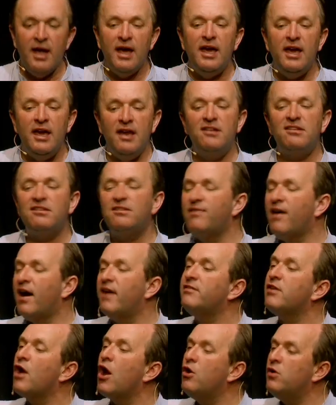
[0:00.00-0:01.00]
He's
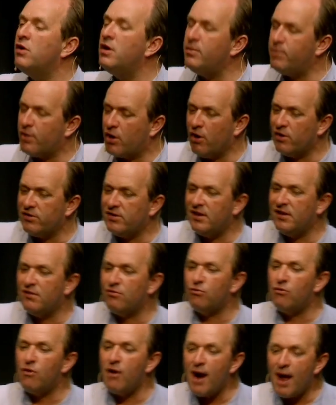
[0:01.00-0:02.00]
survived only because
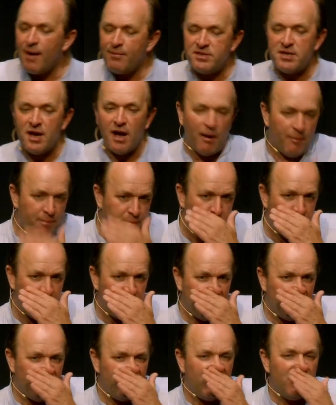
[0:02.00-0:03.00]
he's wrapped up
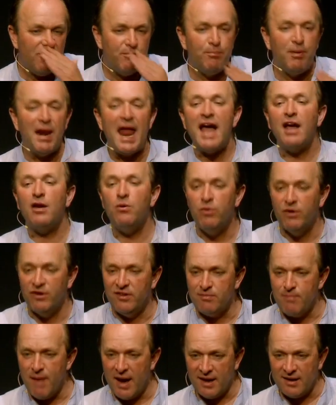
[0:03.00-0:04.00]

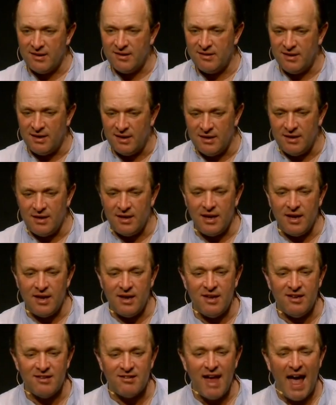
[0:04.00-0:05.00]
Blackwood's magazine
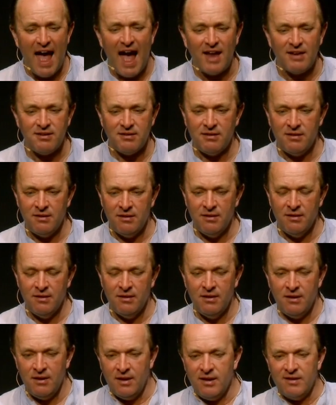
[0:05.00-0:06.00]
in his hat.
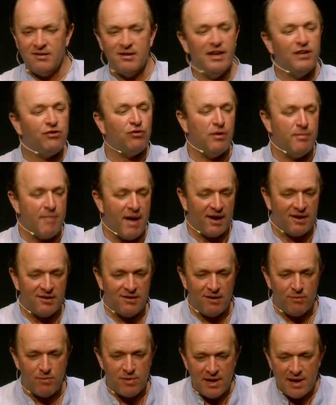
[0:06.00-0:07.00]
It's a literary
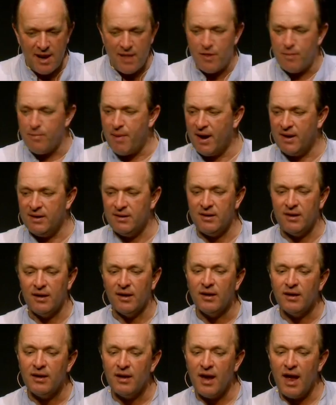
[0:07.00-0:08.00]
magazine with a leather
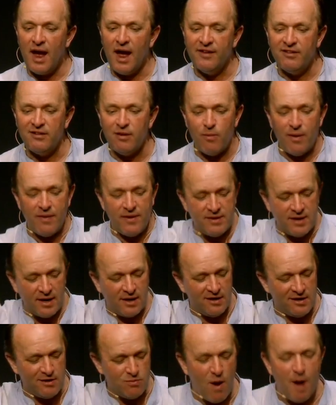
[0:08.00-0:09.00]
binding. And so when they
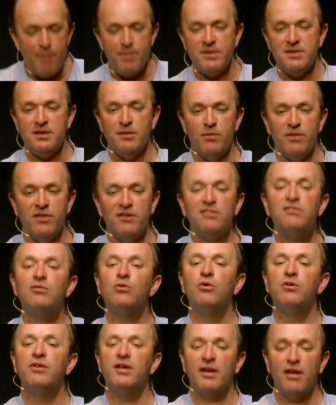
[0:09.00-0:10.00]
take a swipe at him with the
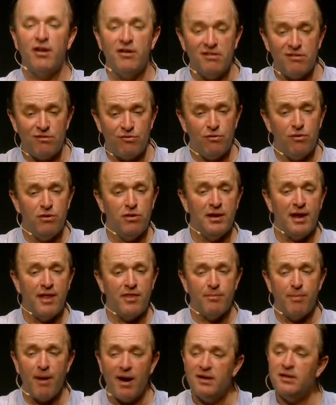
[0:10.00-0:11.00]
sword, it goes through the
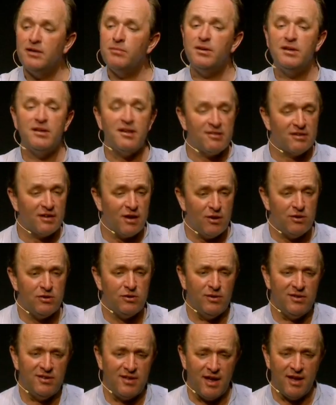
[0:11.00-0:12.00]
leather binding, but it doesn't go
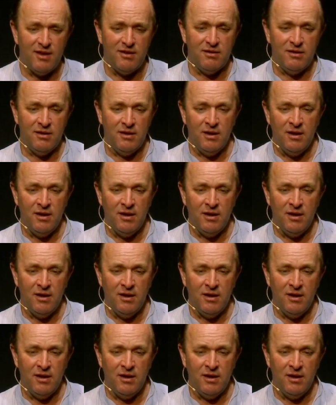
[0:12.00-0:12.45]
into his head.